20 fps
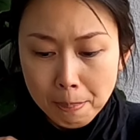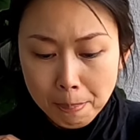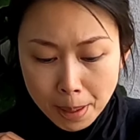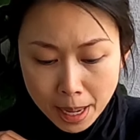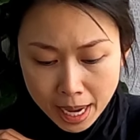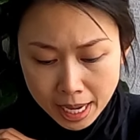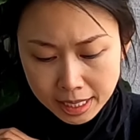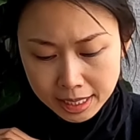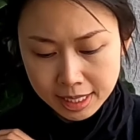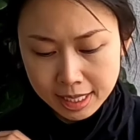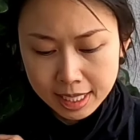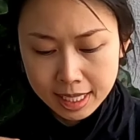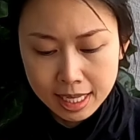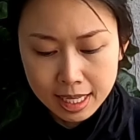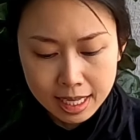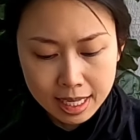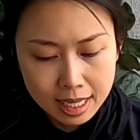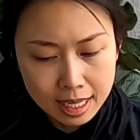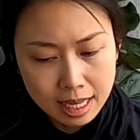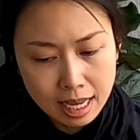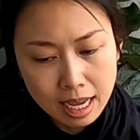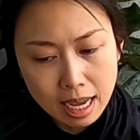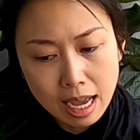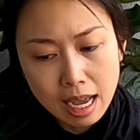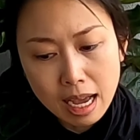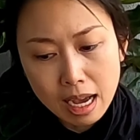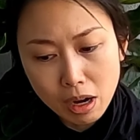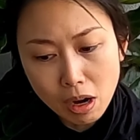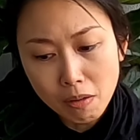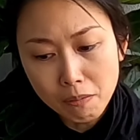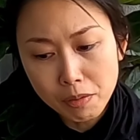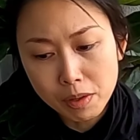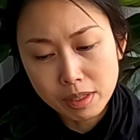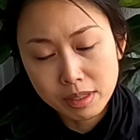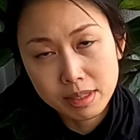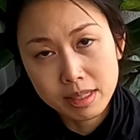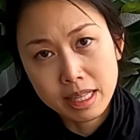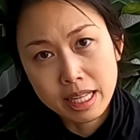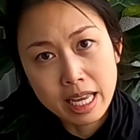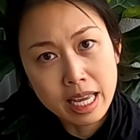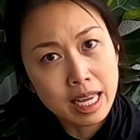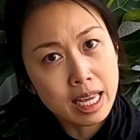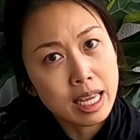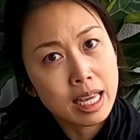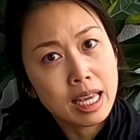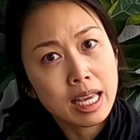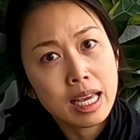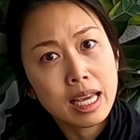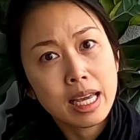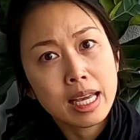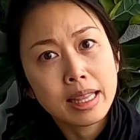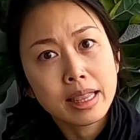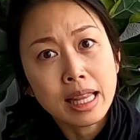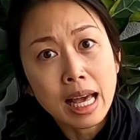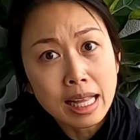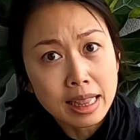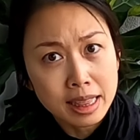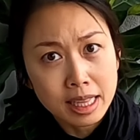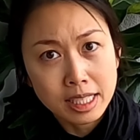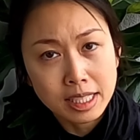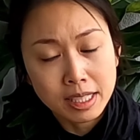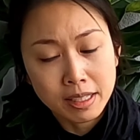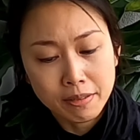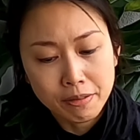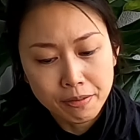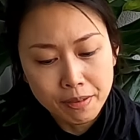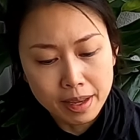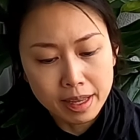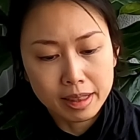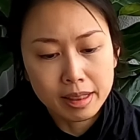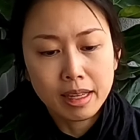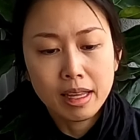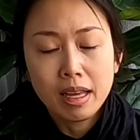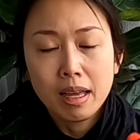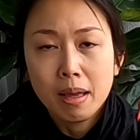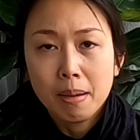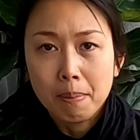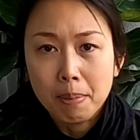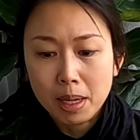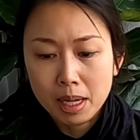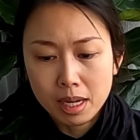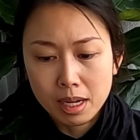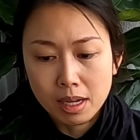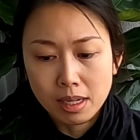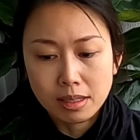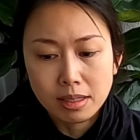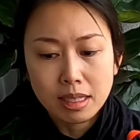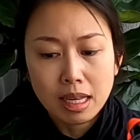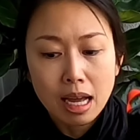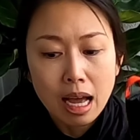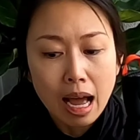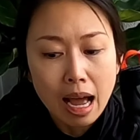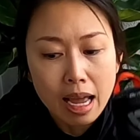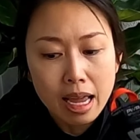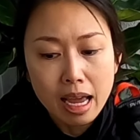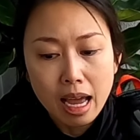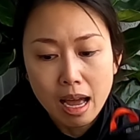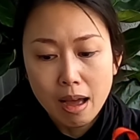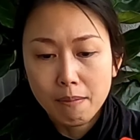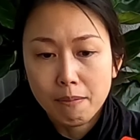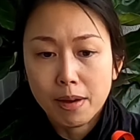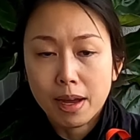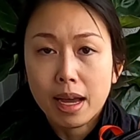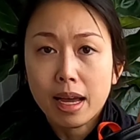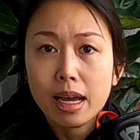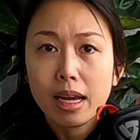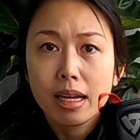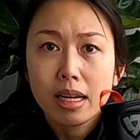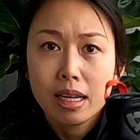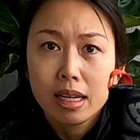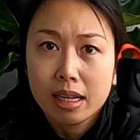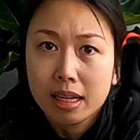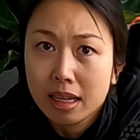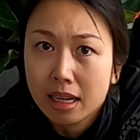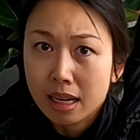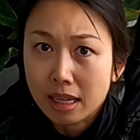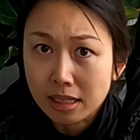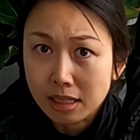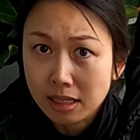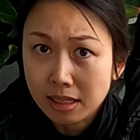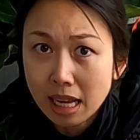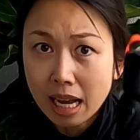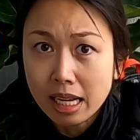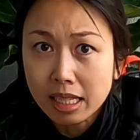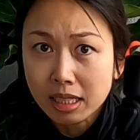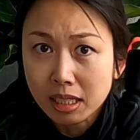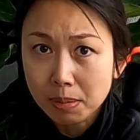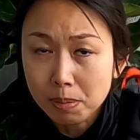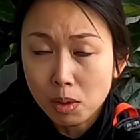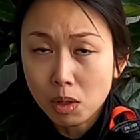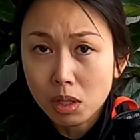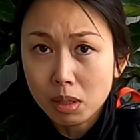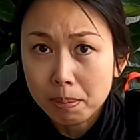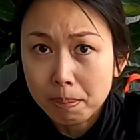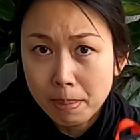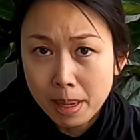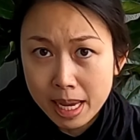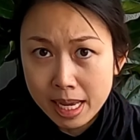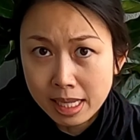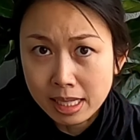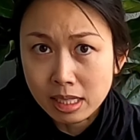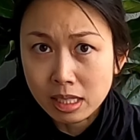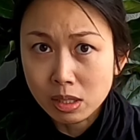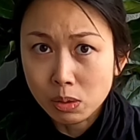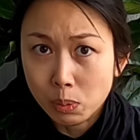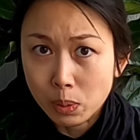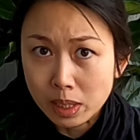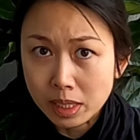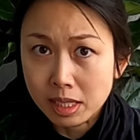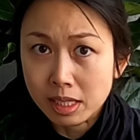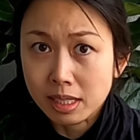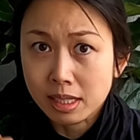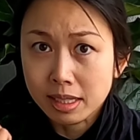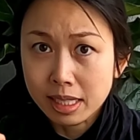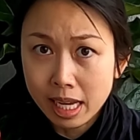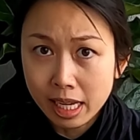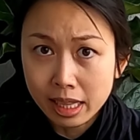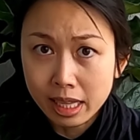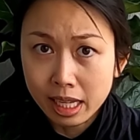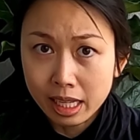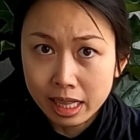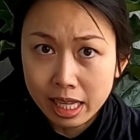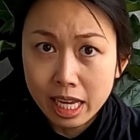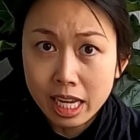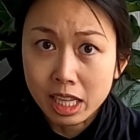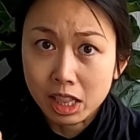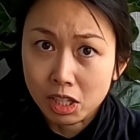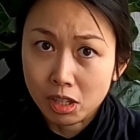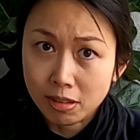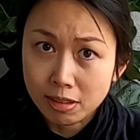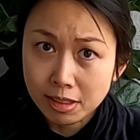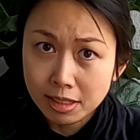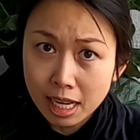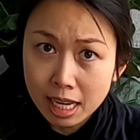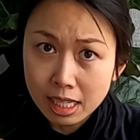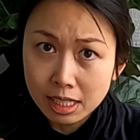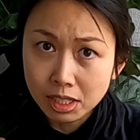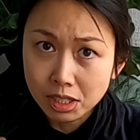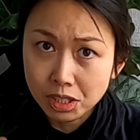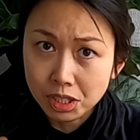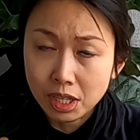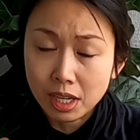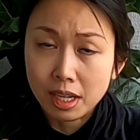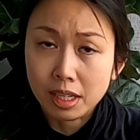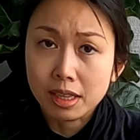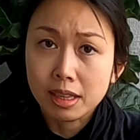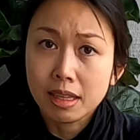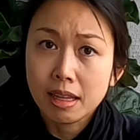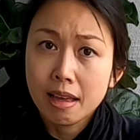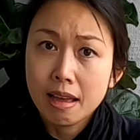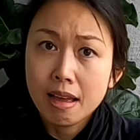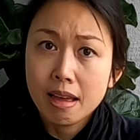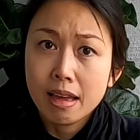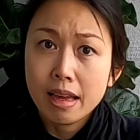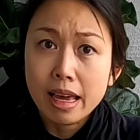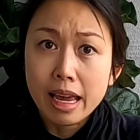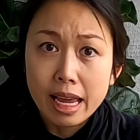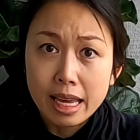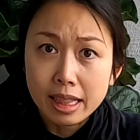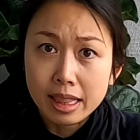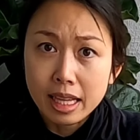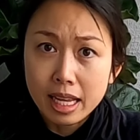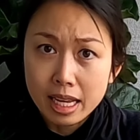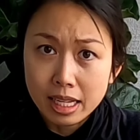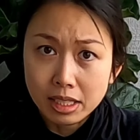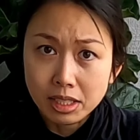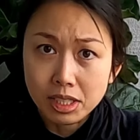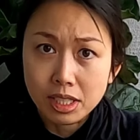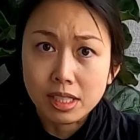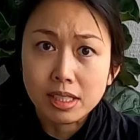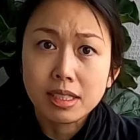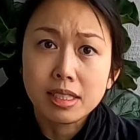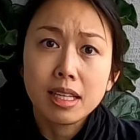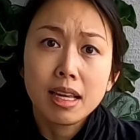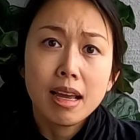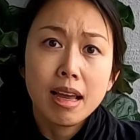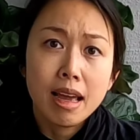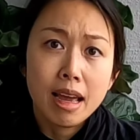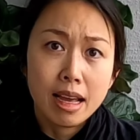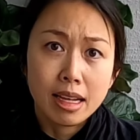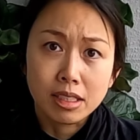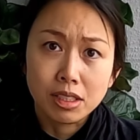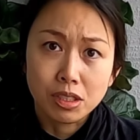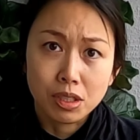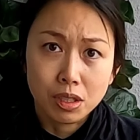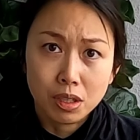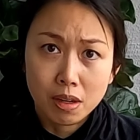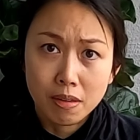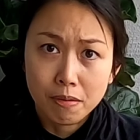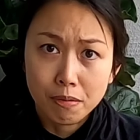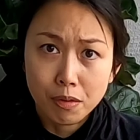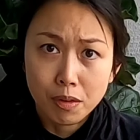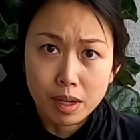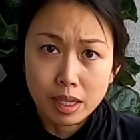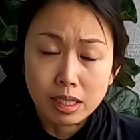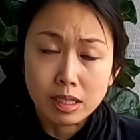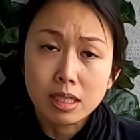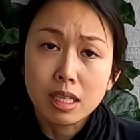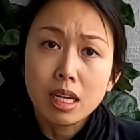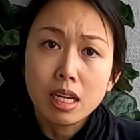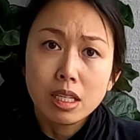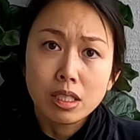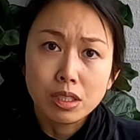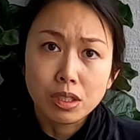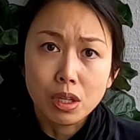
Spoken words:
But obviously that doesn't fit because I have a size small men's, which is technically in their size chart 8 inches hand circumference.